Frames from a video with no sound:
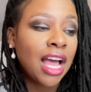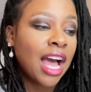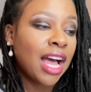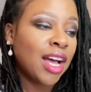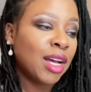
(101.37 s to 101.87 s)

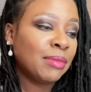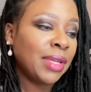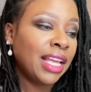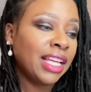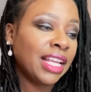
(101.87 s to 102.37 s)

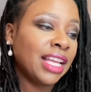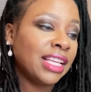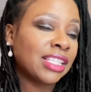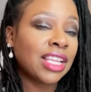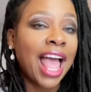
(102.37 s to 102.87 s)
It
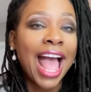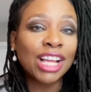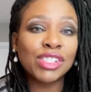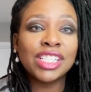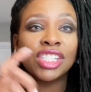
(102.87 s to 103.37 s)
is
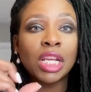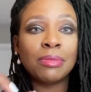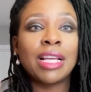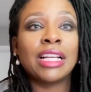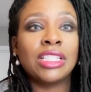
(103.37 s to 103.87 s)
actually shaped
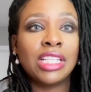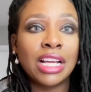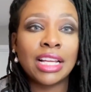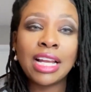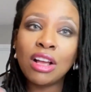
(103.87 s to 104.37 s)
like a
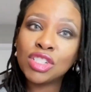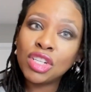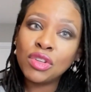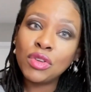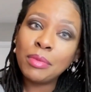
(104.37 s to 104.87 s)
duck, and I'll
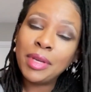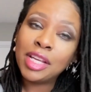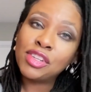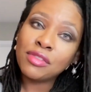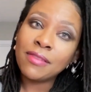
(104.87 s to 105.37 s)
show you a
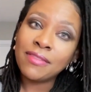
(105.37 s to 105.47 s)
picture of